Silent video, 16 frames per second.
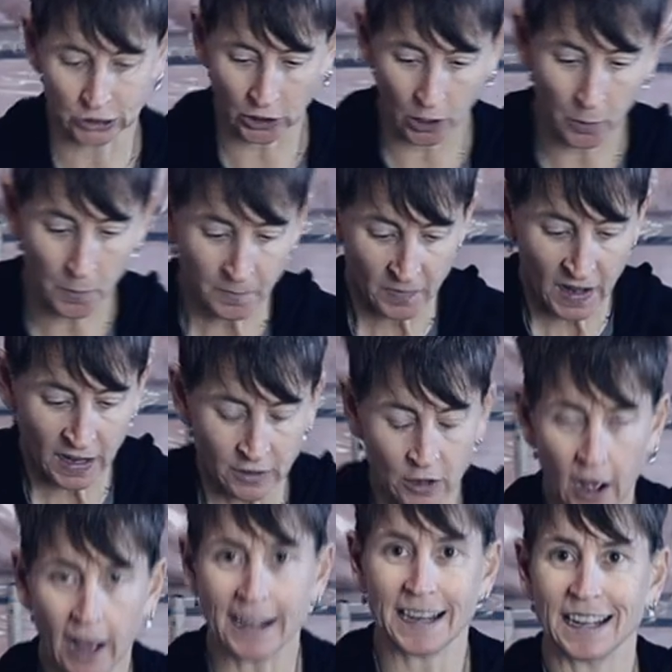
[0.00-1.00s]
So
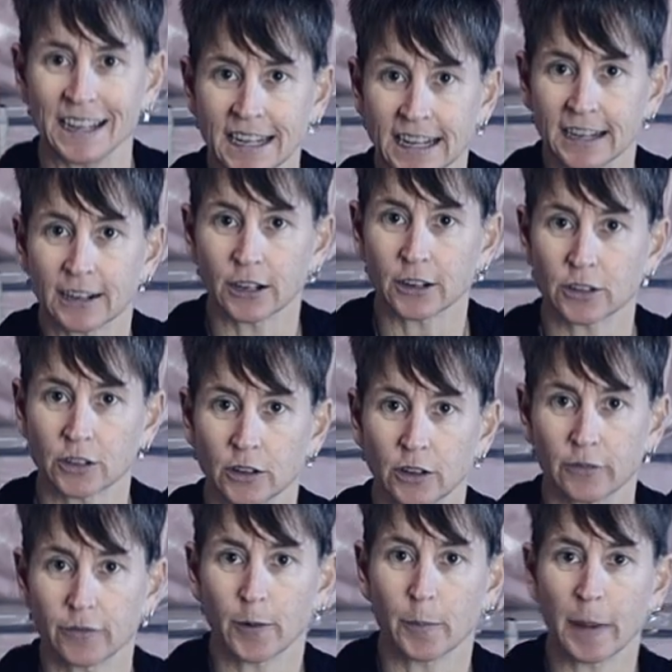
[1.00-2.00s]
not in here,
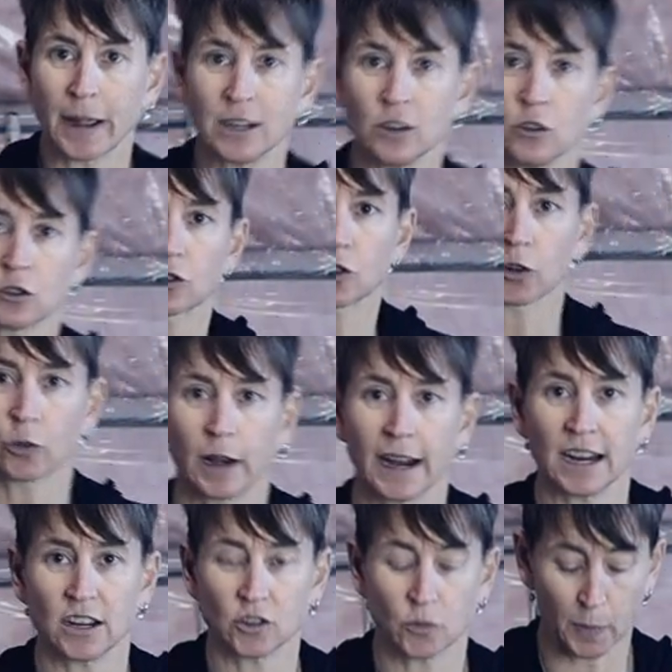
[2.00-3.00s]
sort of from my neutral
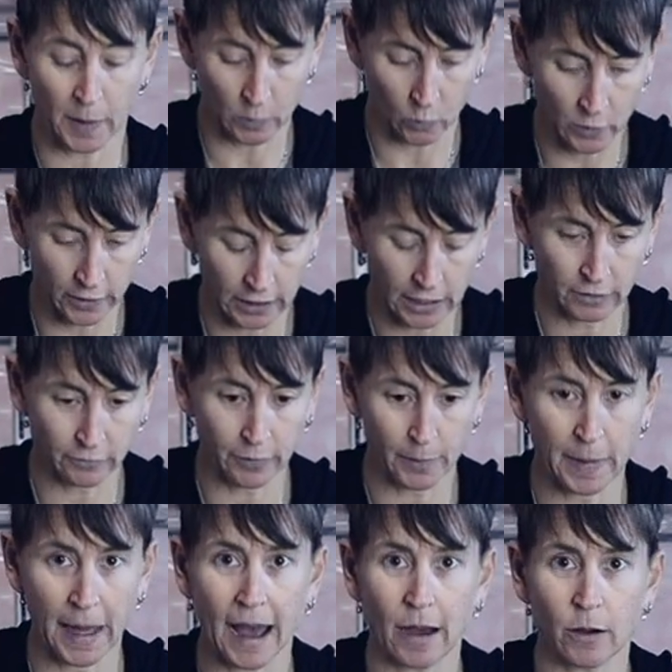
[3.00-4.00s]
range, but working from the